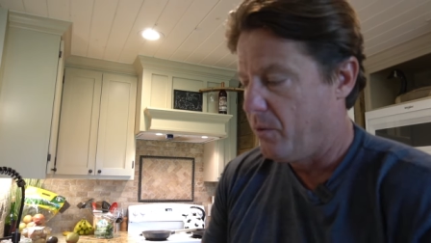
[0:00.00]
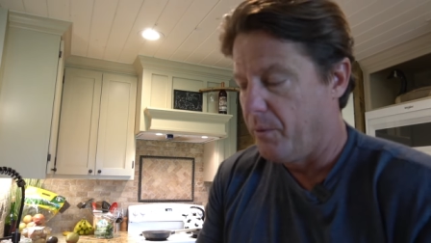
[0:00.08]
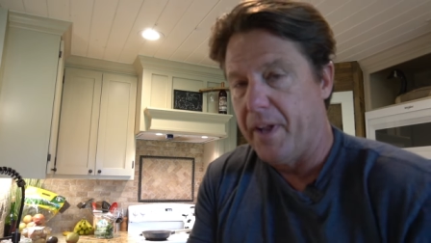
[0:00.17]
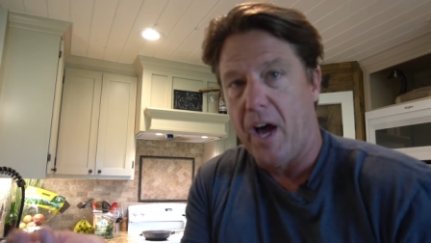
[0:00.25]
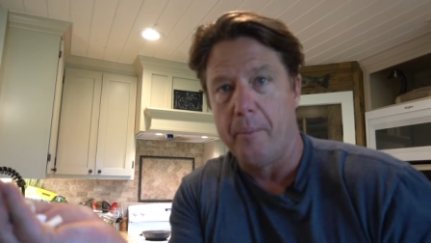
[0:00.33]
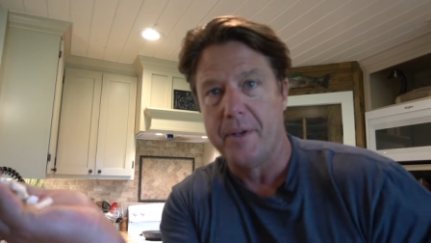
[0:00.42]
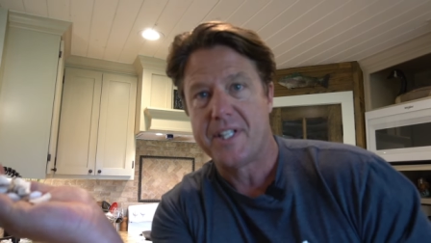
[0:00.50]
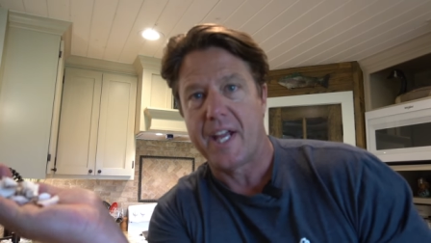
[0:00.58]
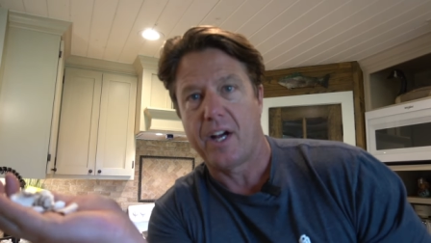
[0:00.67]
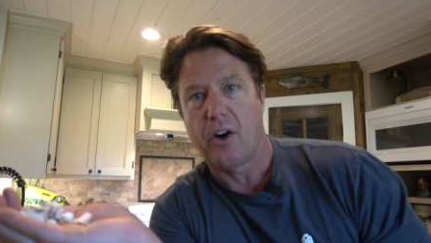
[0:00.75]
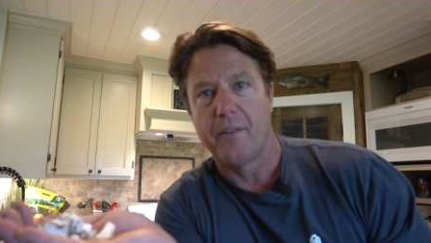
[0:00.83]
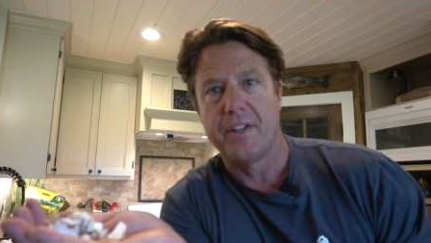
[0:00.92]
Well, now I'm gonna
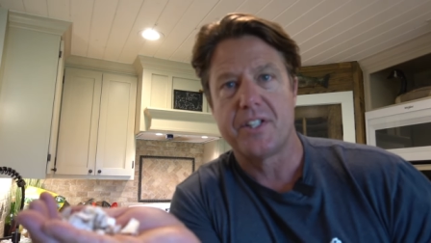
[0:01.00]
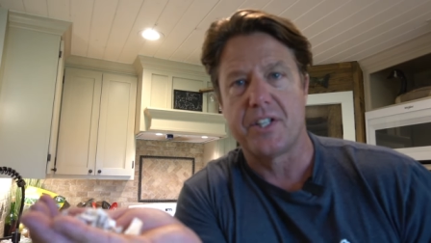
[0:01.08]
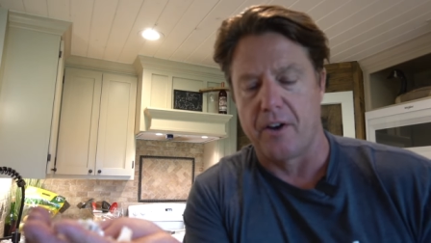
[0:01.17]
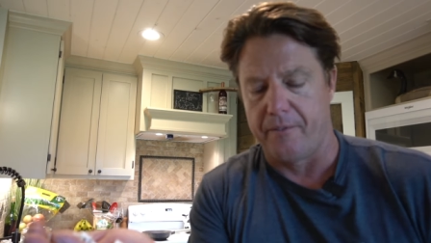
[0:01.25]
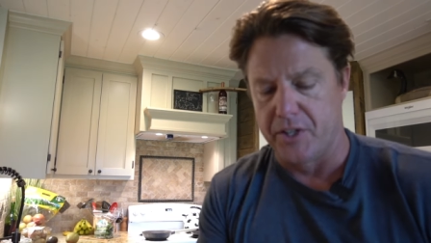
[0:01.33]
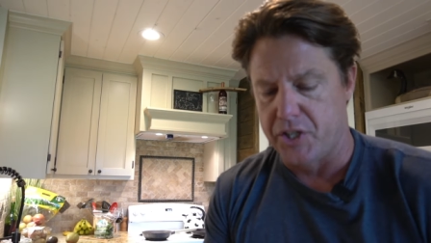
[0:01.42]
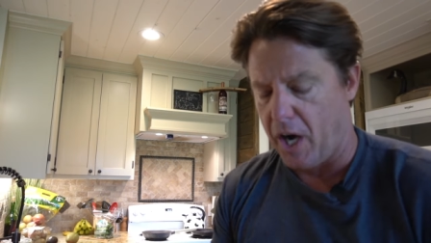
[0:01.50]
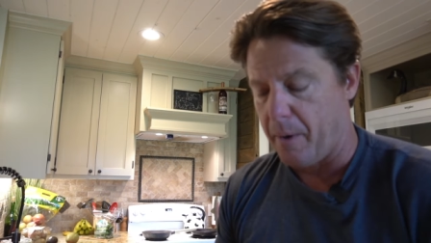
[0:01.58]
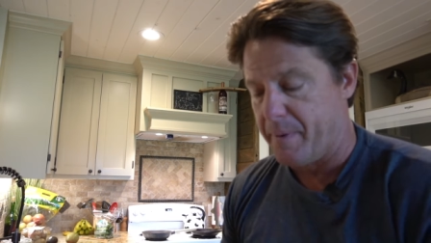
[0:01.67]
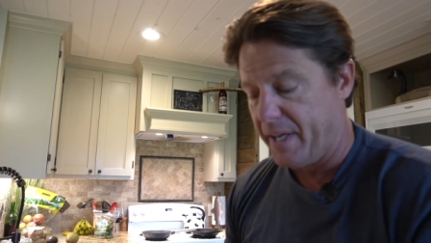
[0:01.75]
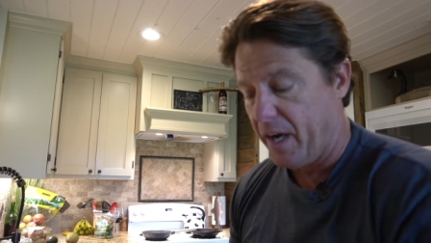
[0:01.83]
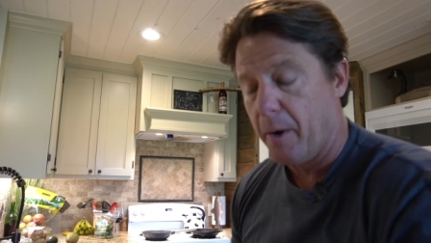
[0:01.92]
take all this stuff and
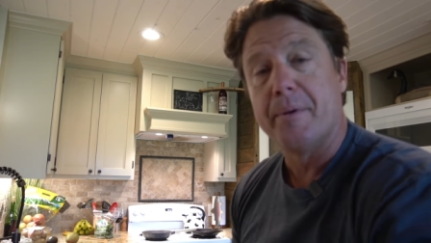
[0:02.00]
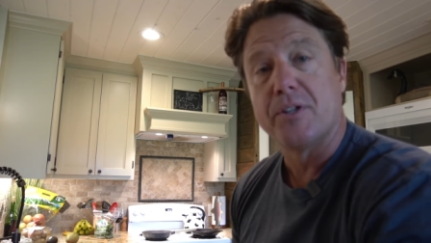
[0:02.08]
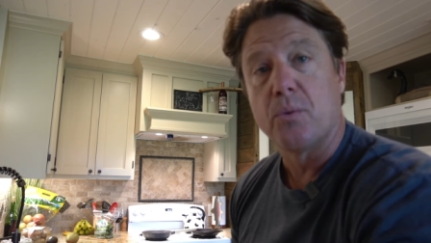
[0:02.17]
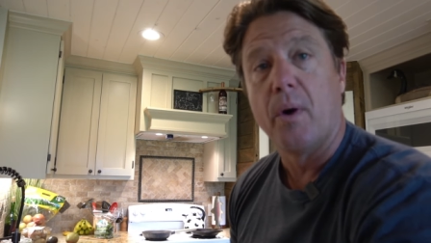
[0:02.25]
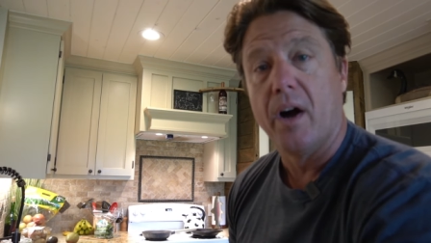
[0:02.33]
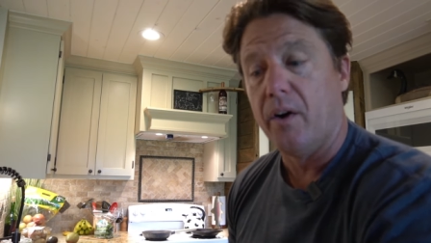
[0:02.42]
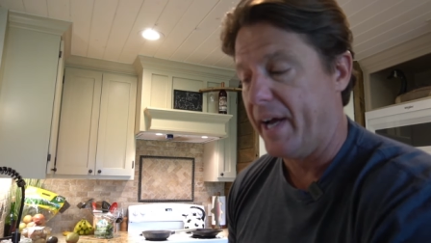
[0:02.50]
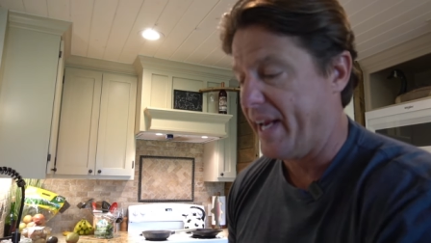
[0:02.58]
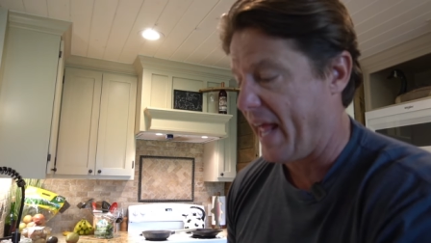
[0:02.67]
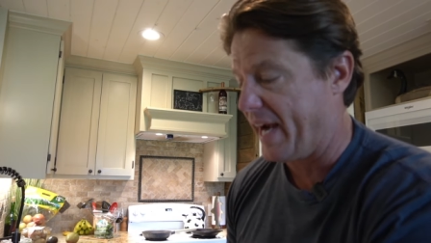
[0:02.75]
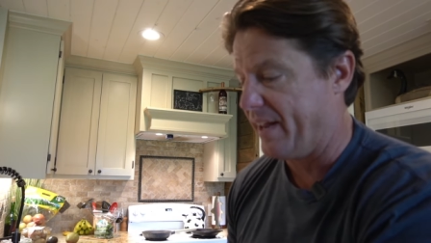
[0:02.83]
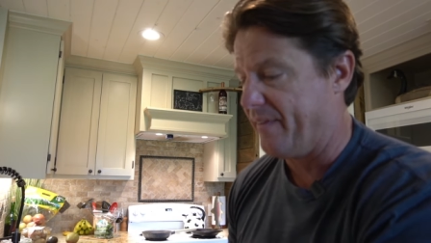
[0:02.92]
chop it up as well and
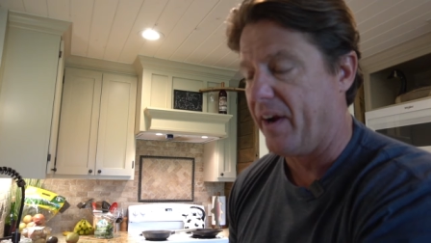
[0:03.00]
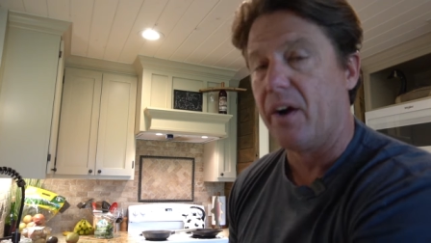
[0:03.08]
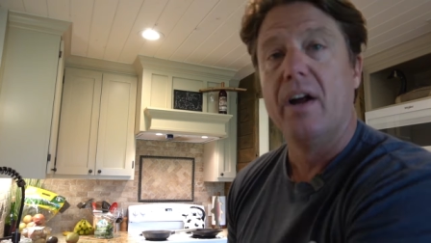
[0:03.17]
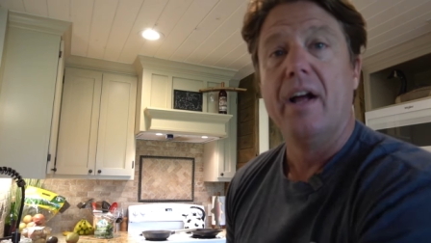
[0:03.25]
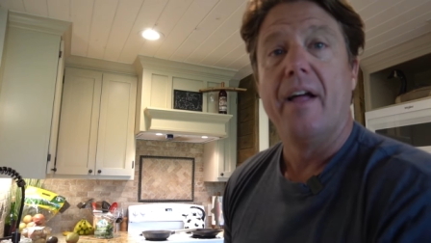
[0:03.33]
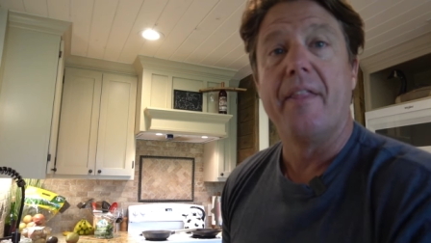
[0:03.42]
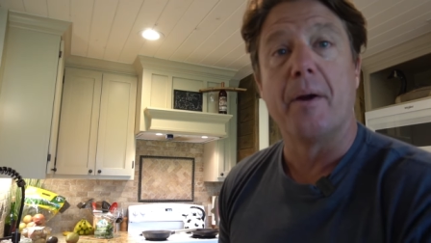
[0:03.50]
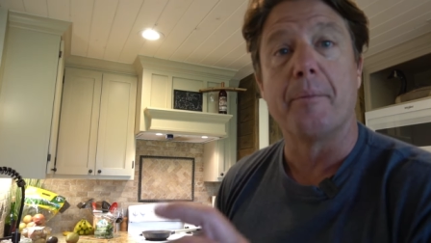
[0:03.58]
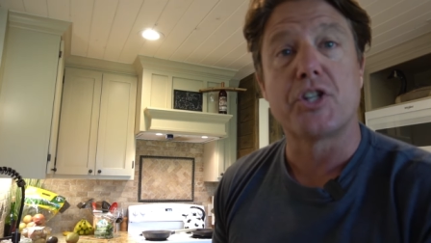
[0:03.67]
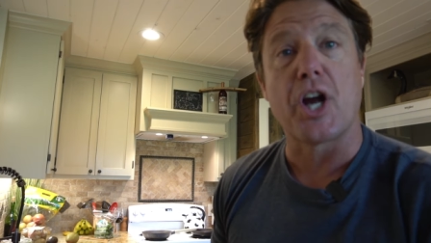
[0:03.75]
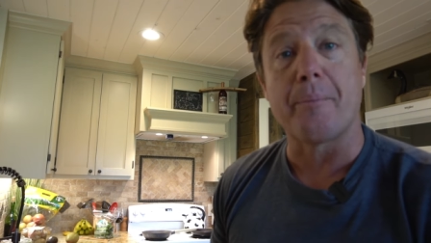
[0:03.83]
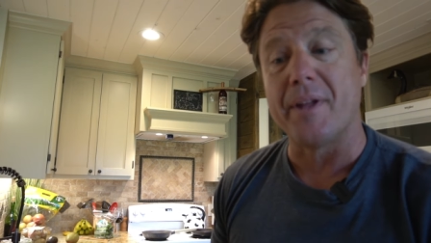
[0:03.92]
add it in there, and then I'm
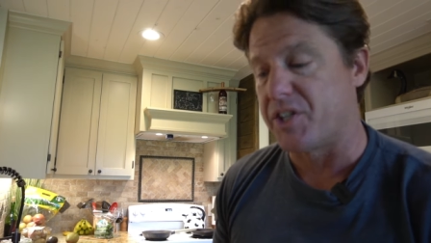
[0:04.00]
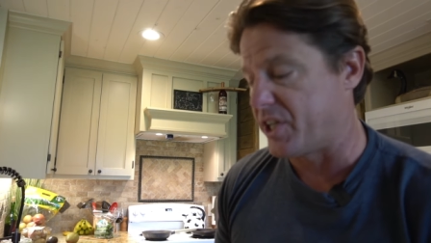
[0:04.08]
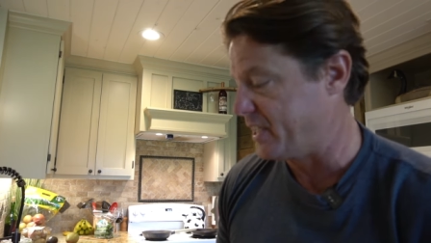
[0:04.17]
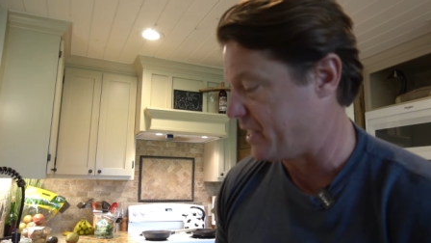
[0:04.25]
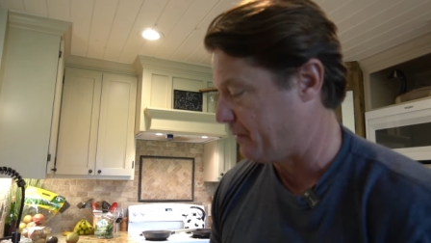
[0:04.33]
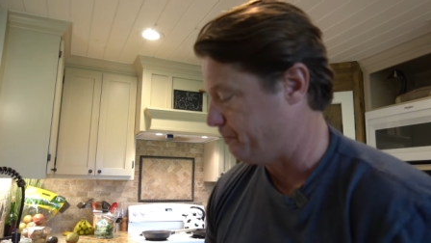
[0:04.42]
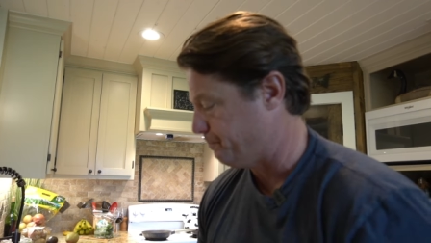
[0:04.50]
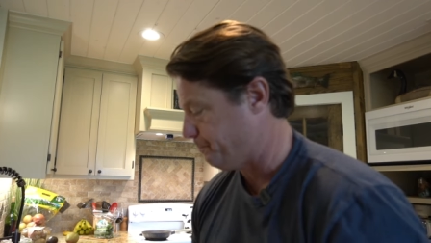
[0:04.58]
gonna chop that cheese up.